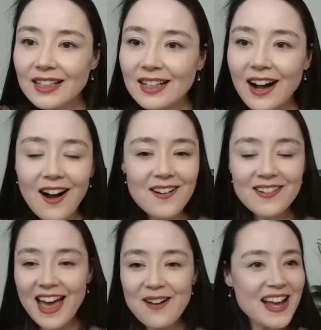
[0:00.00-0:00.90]
Okay,
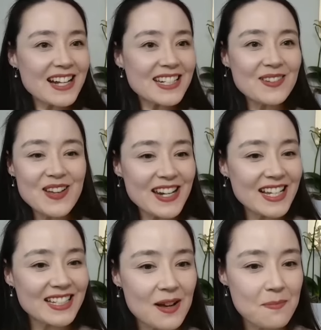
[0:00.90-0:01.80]
we got some good
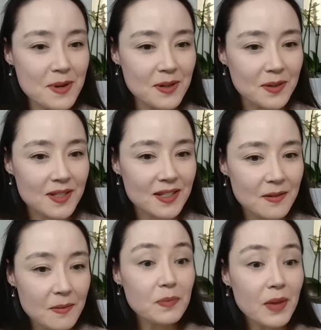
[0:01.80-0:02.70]
examples.
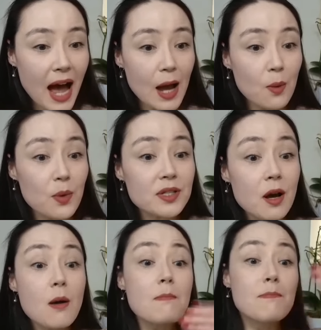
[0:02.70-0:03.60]
I was
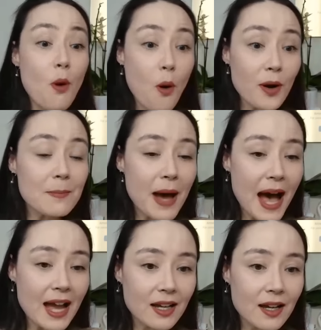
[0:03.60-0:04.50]
born in
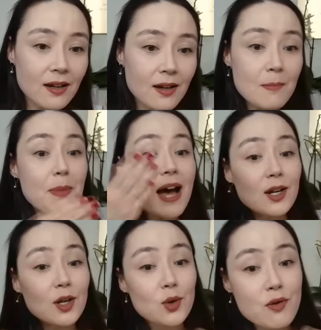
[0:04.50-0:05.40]
Patna, but
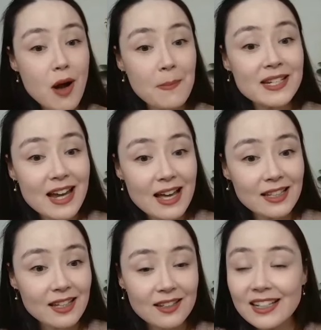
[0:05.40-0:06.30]
grew up in
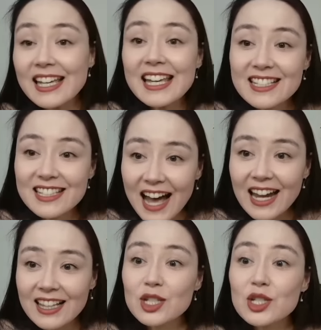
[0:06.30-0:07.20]
Delhi.
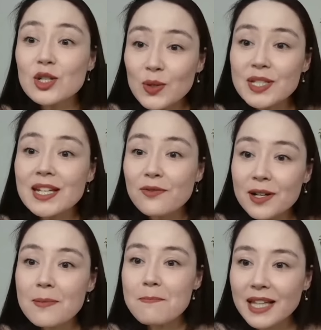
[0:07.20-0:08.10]
Exactly, two
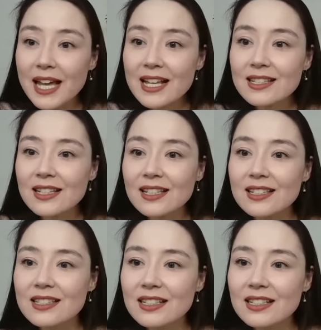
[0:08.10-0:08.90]
different places.